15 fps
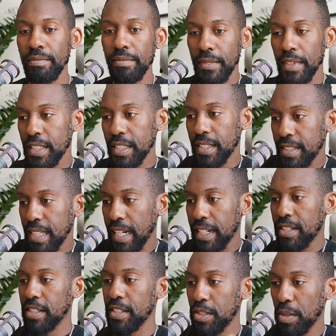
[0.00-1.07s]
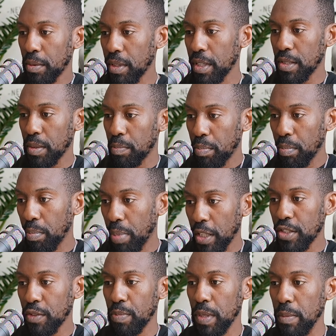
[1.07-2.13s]
sect. It's a it's a bunch
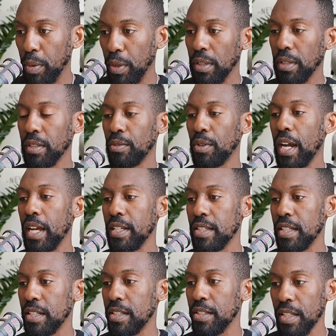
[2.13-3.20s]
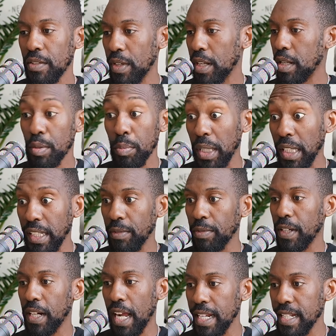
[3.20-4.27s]
of people, right? And different and a belief and
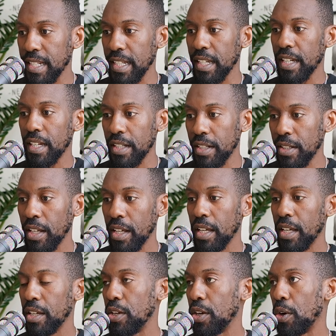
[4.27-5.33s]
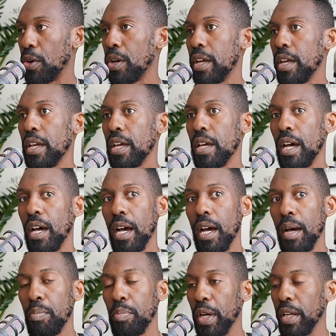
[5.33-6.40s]
an idea and you know uh,
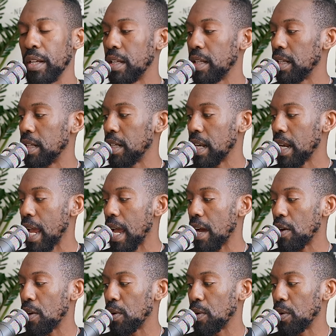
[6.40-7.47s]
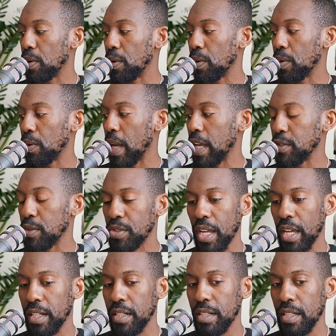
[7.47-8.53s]
but now as you
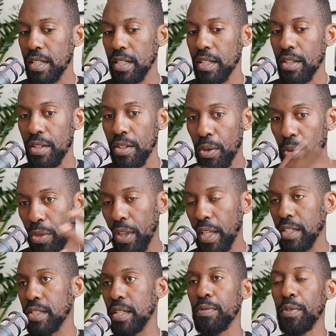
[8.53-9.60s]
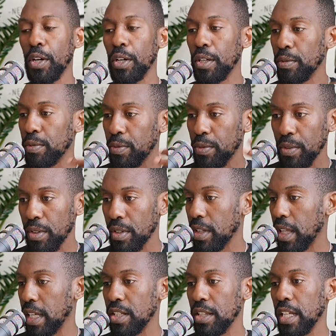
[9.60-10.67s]
said, you know, things evolve,
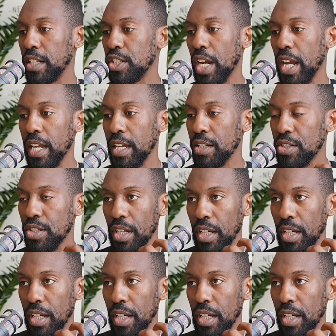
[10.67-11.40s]
they they change